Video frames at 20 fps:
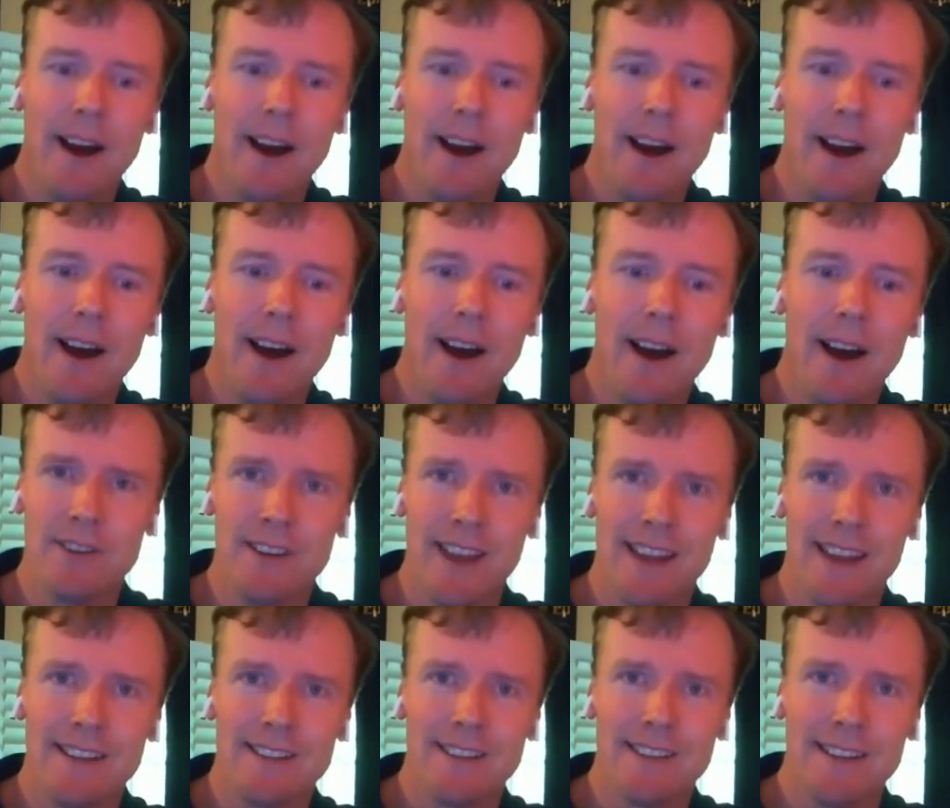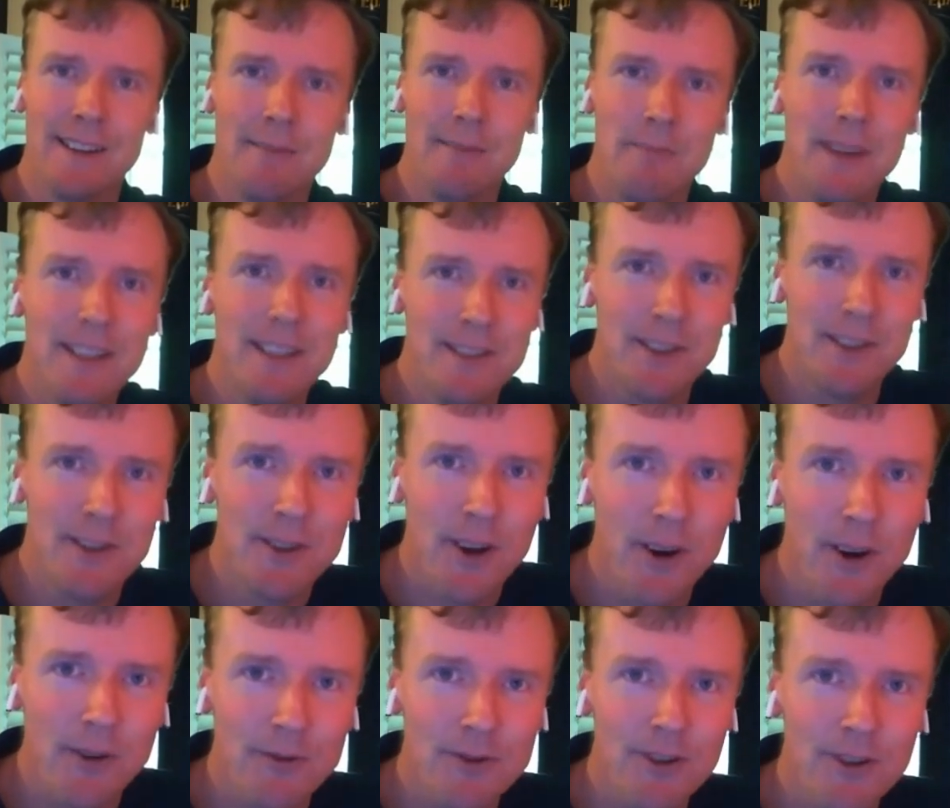My mission as a business
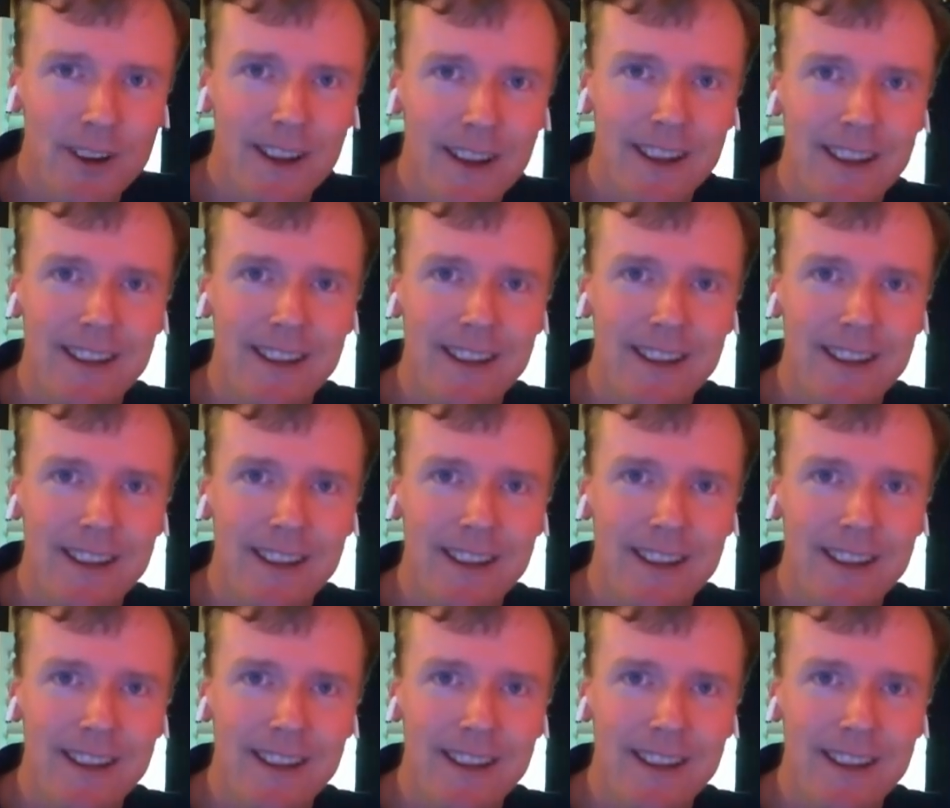coach